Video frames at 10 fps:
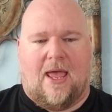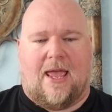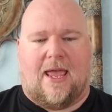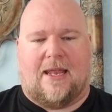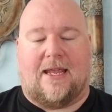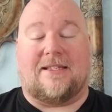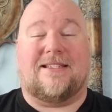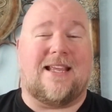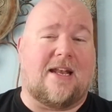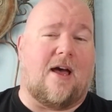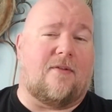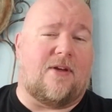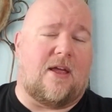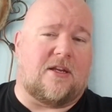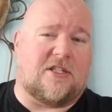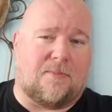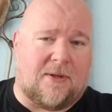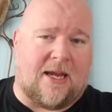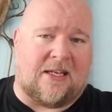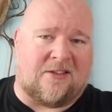And instead of
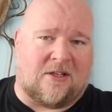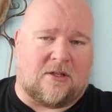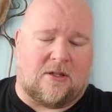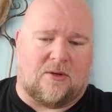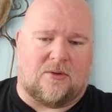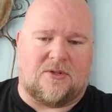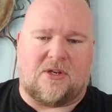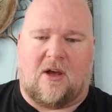explaining the clues